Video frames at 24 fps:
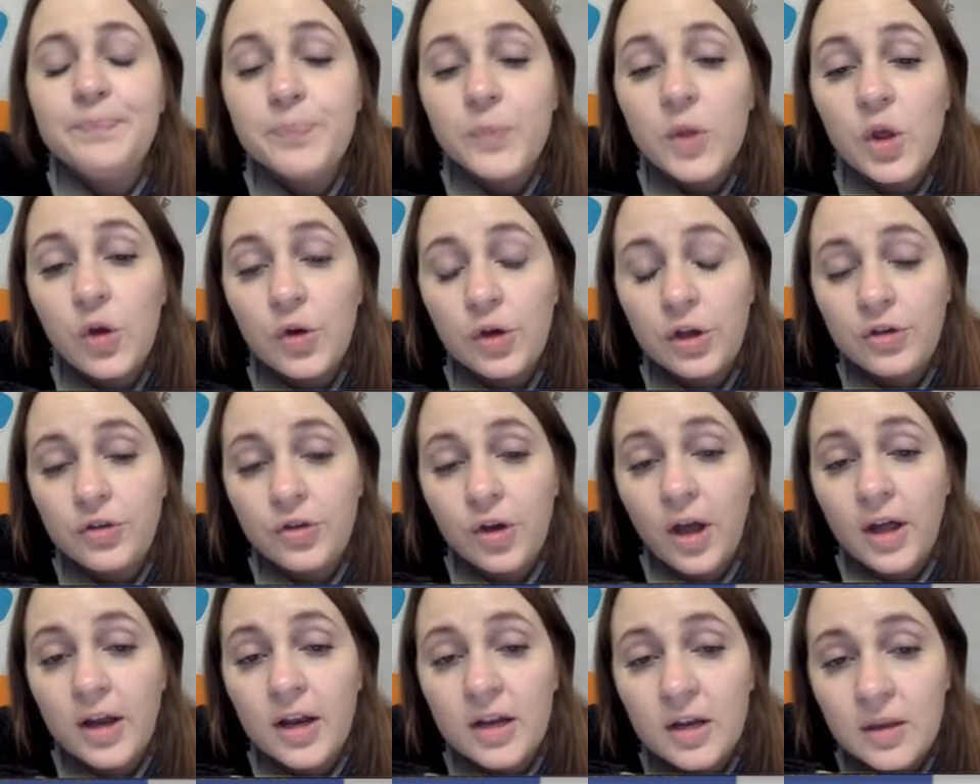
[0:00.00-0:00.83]
You can
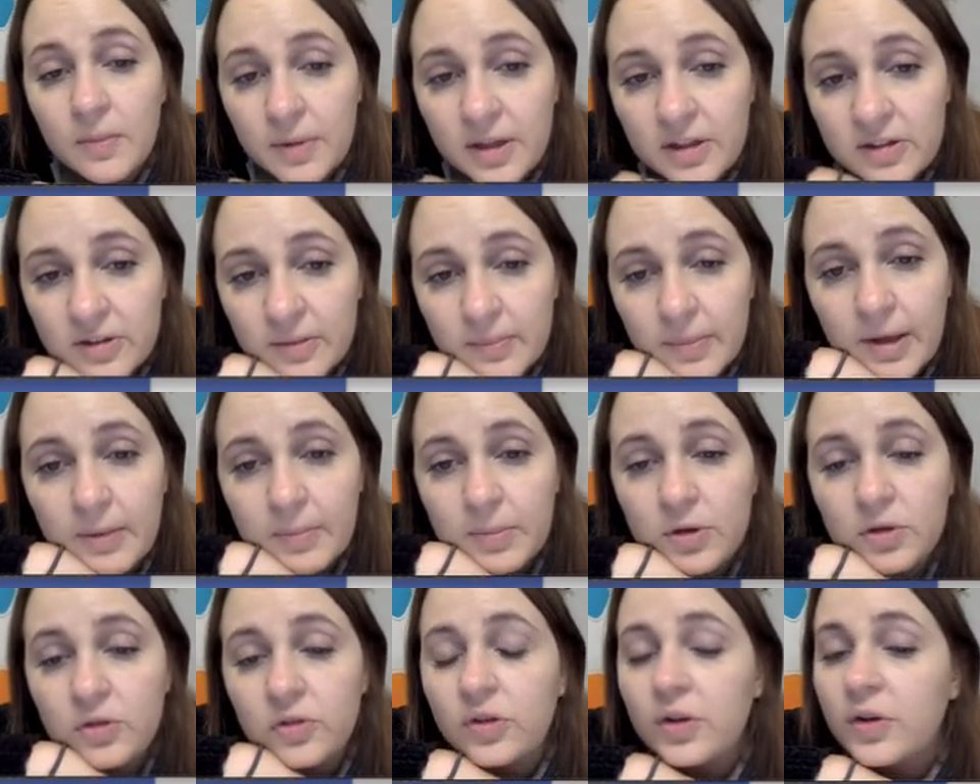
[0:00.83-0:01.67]
draw it on a piece of
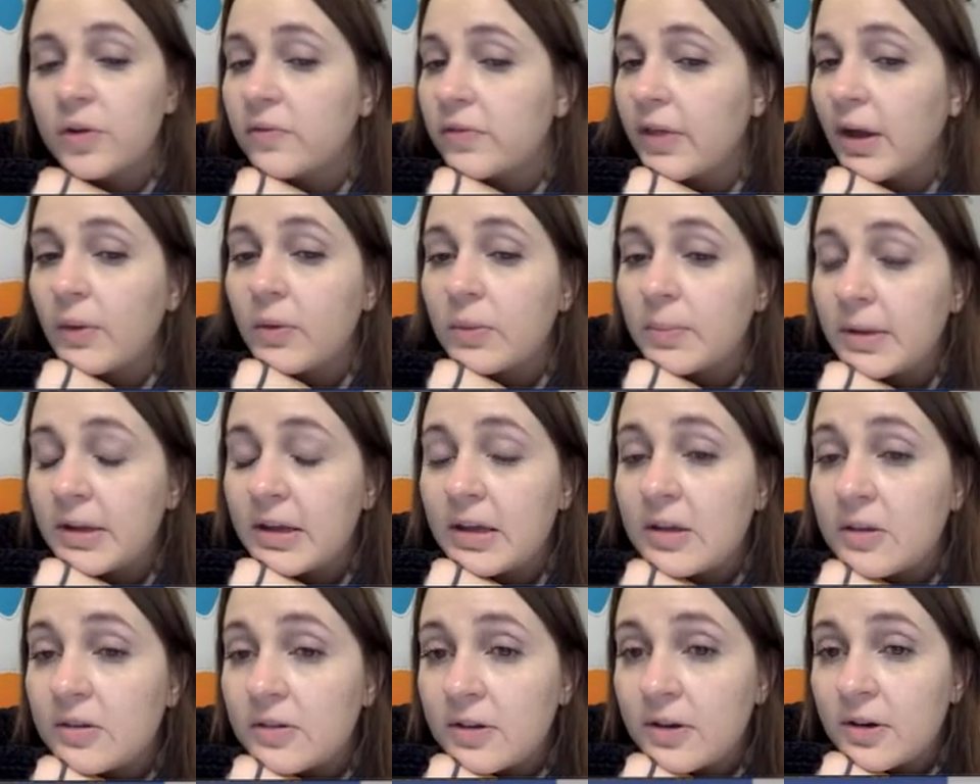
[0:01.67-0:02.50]
paper too if that would be
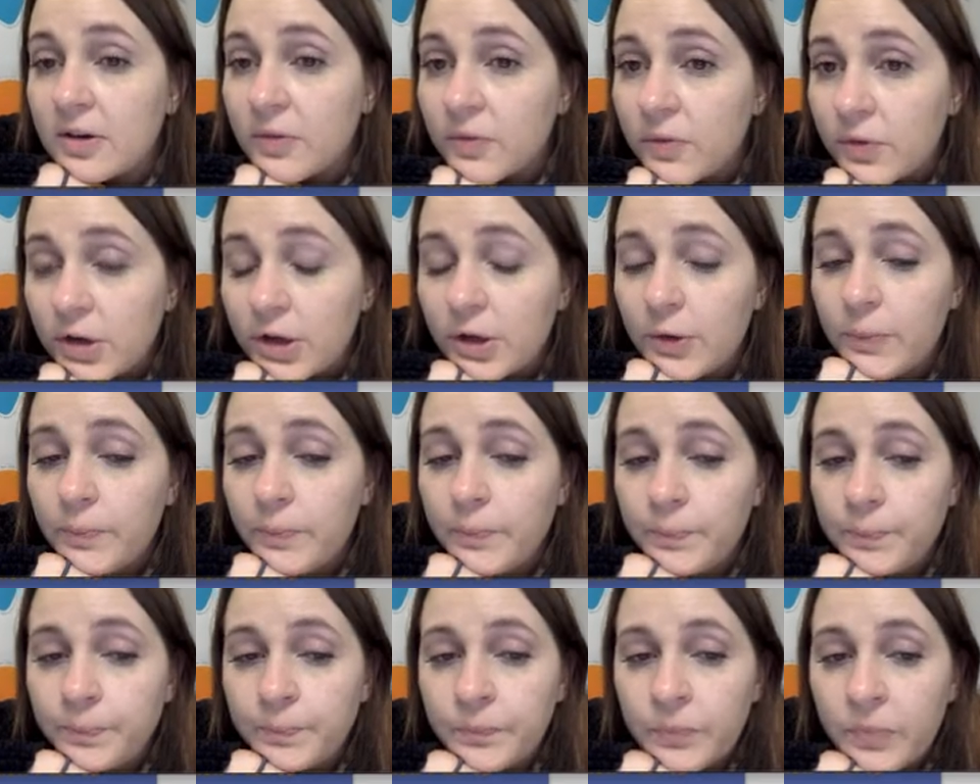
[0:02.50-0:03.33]
easier for you.
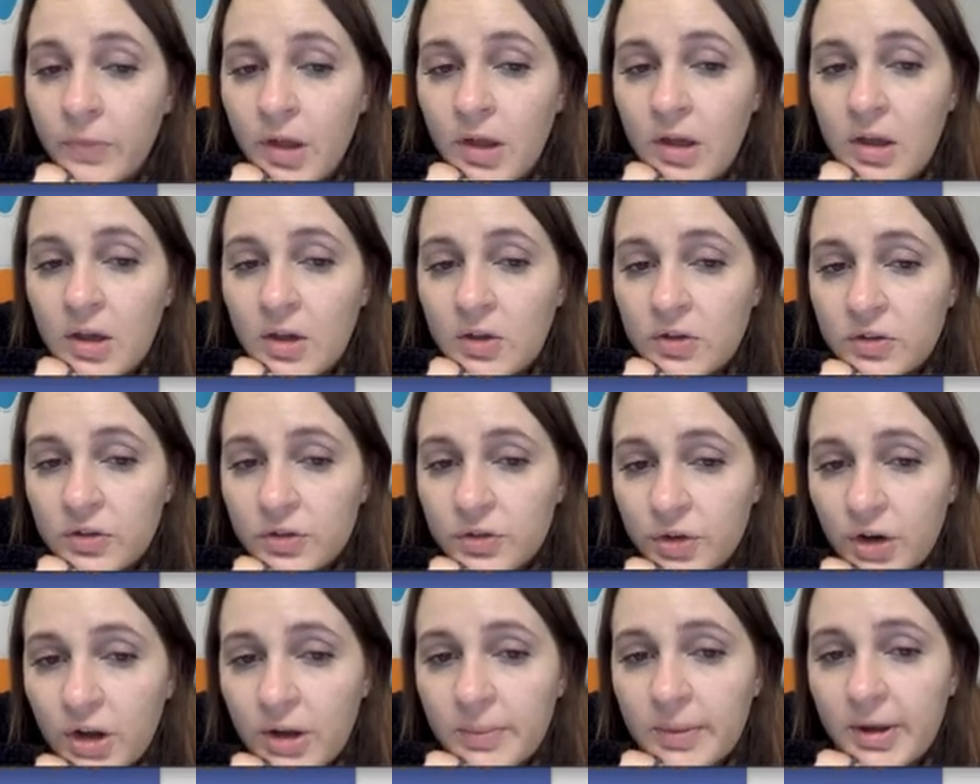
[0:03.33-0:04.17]
So
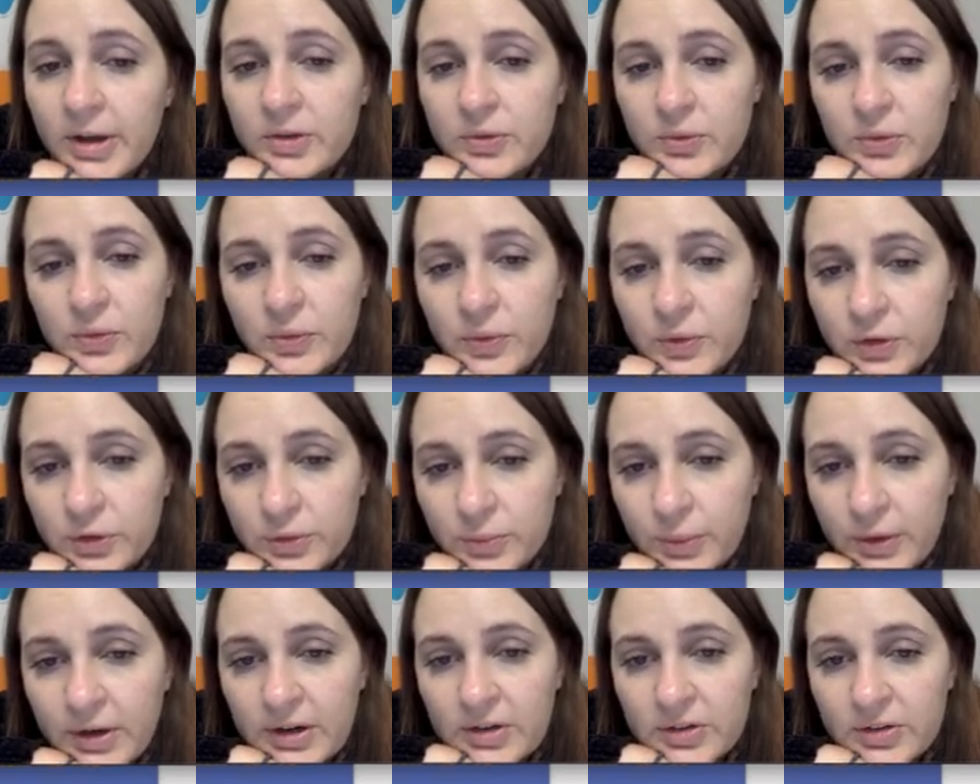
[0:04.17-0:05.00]
draw a box with 4
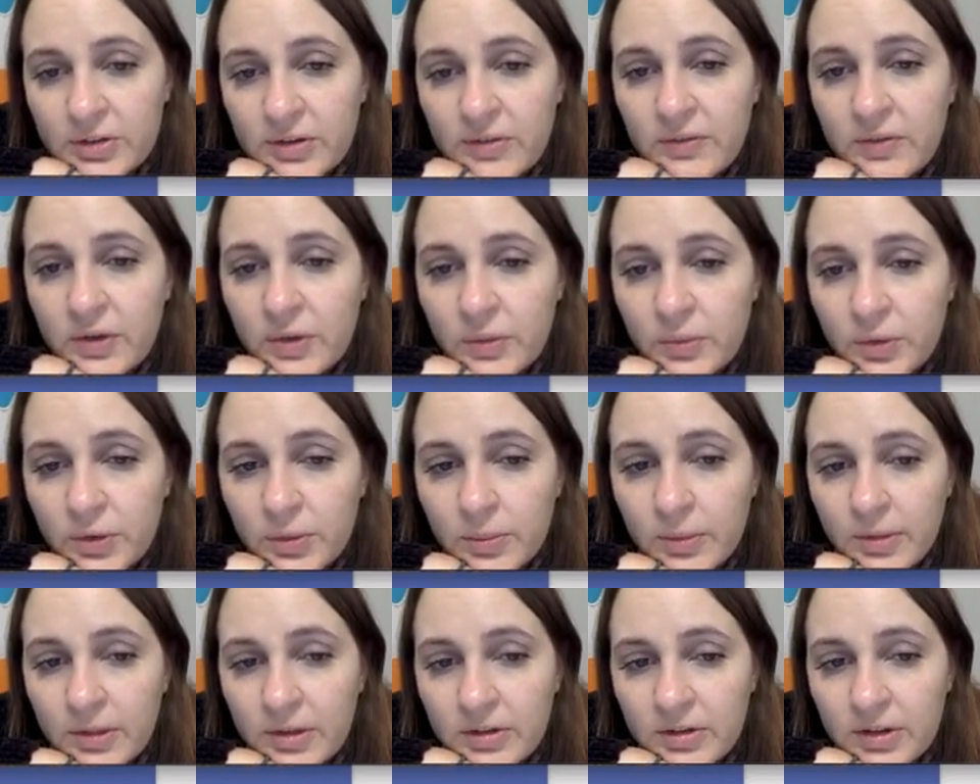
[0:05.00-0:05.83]
squares, leaving room
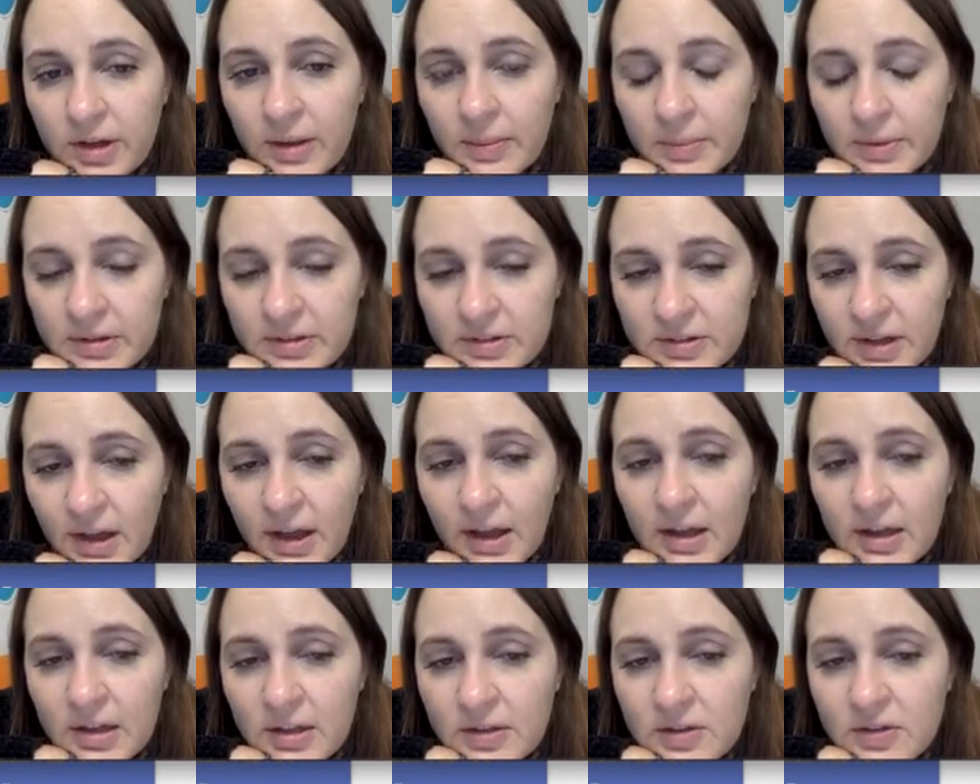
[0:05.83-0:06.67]
on the top and
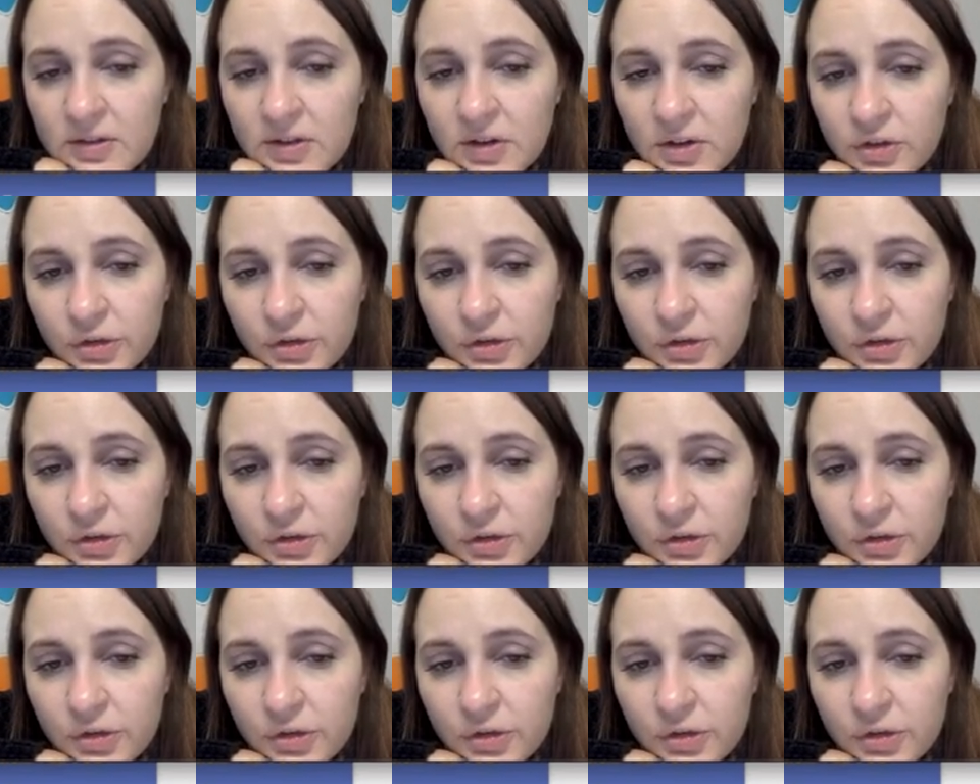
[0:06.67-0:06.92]
sides.